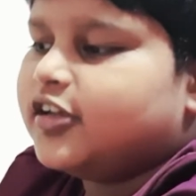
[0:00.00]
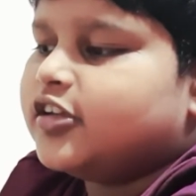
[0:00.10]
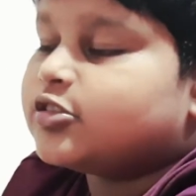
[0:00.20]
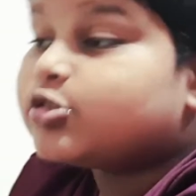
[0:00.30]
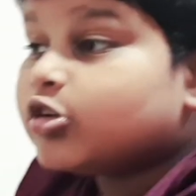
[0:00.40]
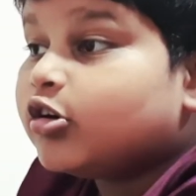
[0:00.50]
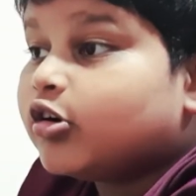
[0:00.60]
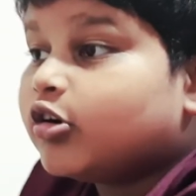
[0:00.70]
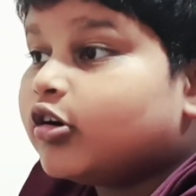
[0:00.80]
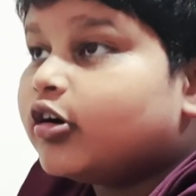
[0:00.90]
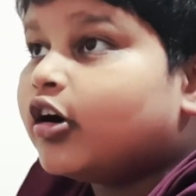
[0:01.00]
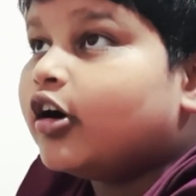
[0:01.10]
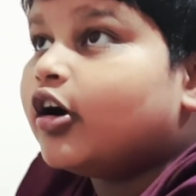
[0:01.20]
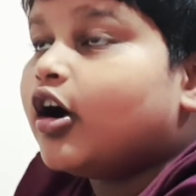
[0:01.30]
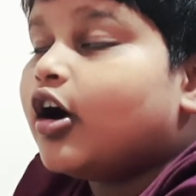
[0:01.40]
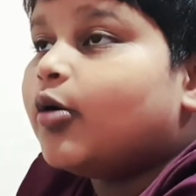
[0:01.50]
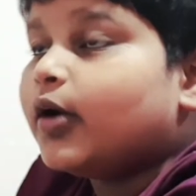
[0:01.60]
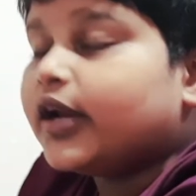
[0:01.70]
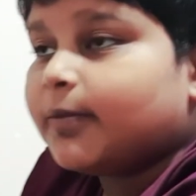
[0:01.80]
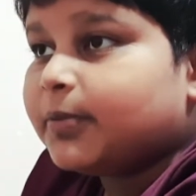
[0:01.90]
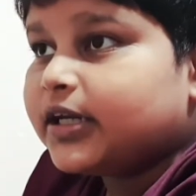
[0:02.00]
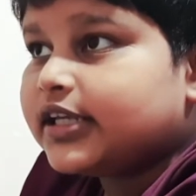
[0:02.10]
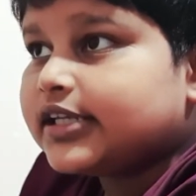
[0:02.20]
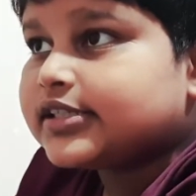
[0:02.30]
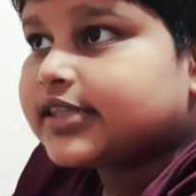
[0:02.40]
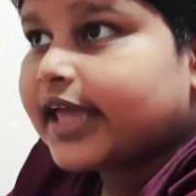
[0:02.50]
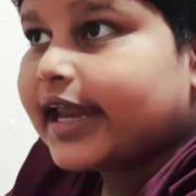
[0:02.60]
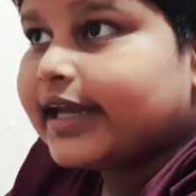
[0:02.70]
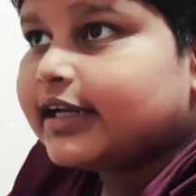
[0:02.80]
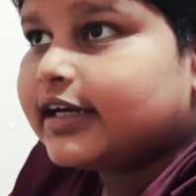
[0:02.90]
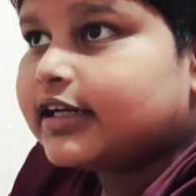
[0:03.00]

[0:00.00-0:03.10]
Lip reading: So what happened is, then